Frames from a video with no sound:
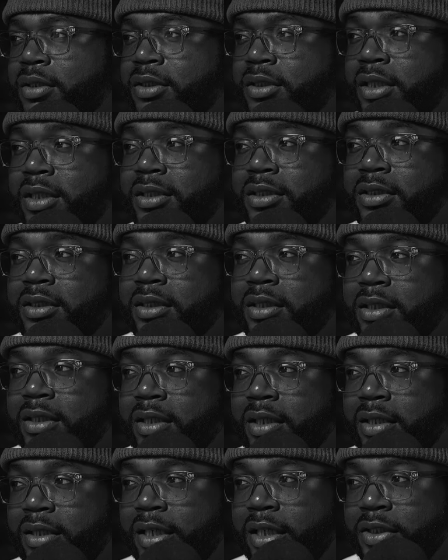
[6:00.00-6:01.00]
Just
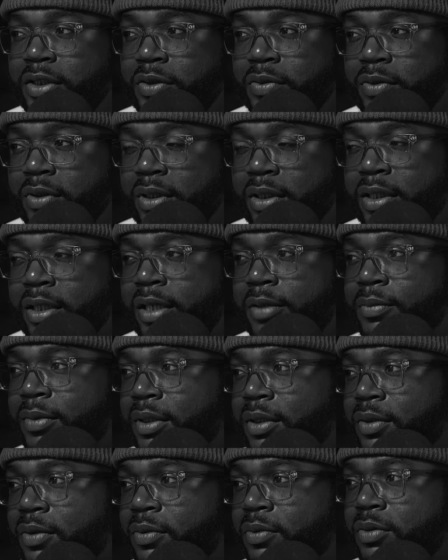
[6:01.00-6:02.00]
that you could cut
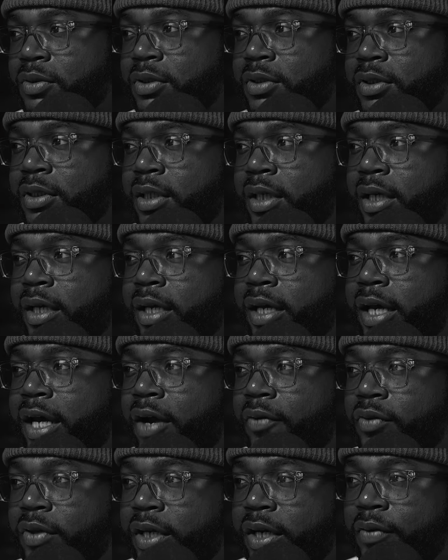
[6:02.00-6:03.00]
me loose
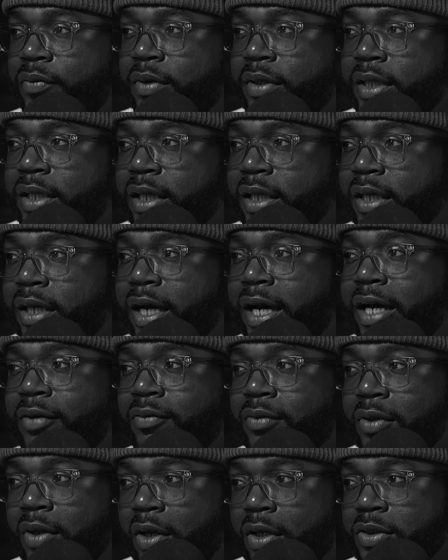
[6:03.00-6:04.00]
after everything
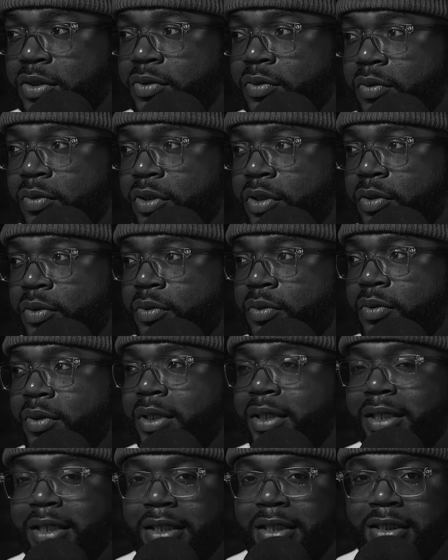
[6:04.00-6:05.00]
I've lost on you.
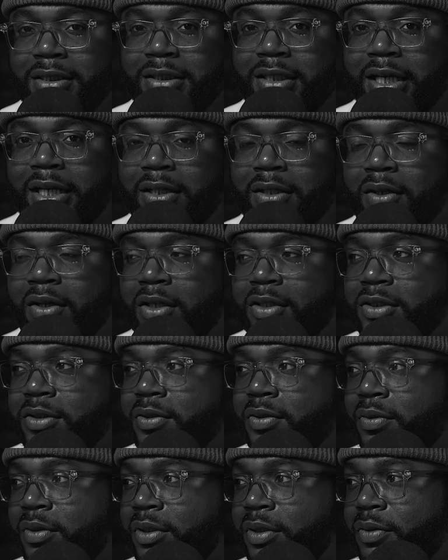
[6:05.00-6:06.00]
Is that
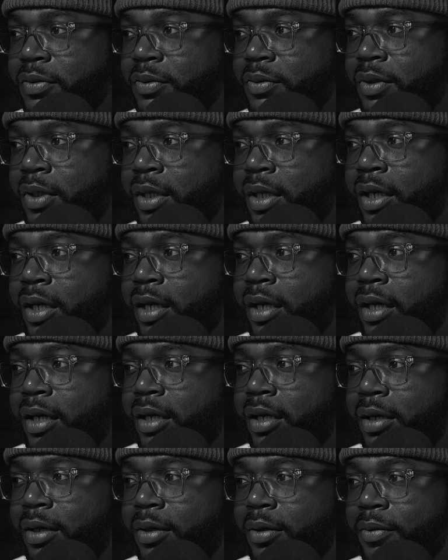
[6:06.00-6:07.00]
lost on you?
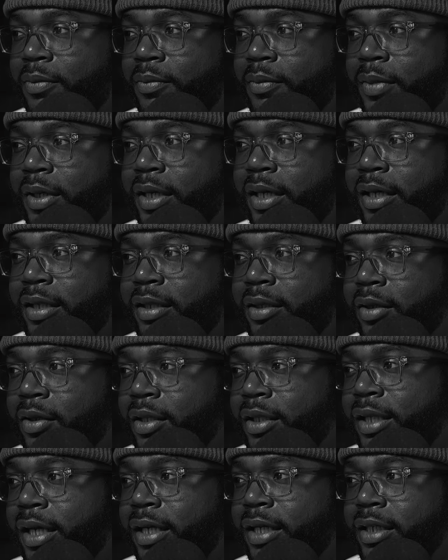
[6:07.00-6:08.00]
Um, and
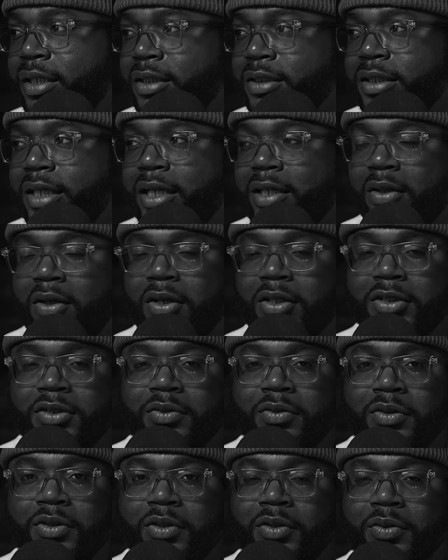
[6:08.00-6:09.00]
that is that lost
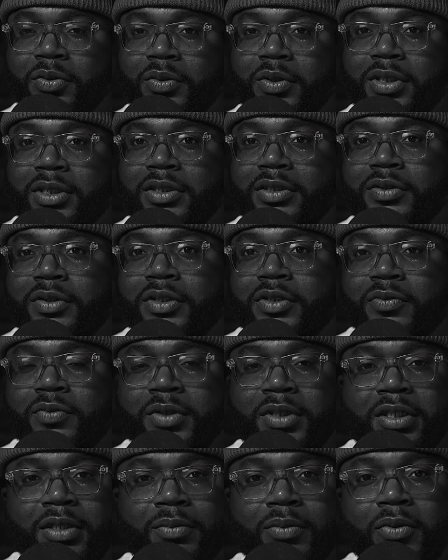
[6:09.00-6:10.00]
on you is is
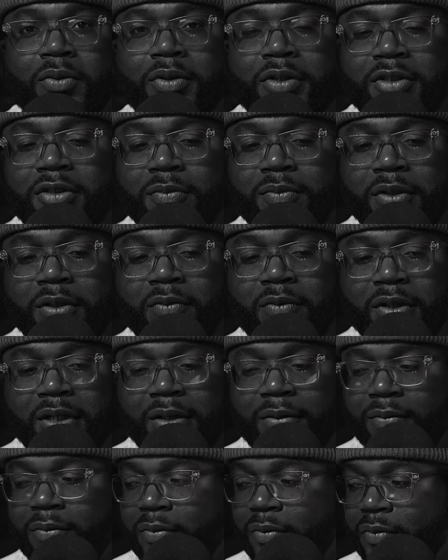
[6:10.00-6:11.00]
really important to me when
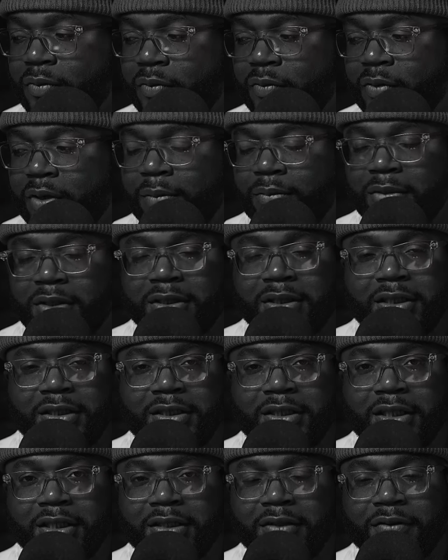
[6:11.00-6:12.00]
I'm when I'm listening
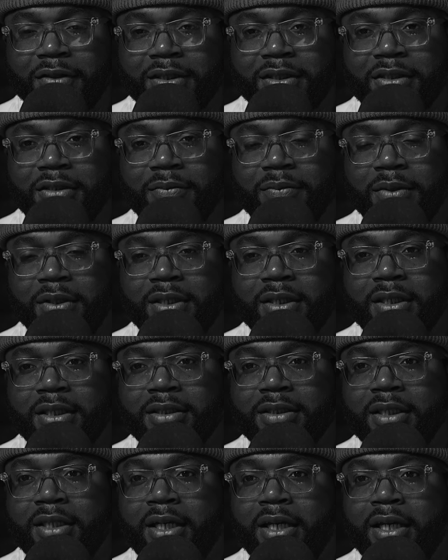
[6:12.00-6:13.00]
to the lyrics here because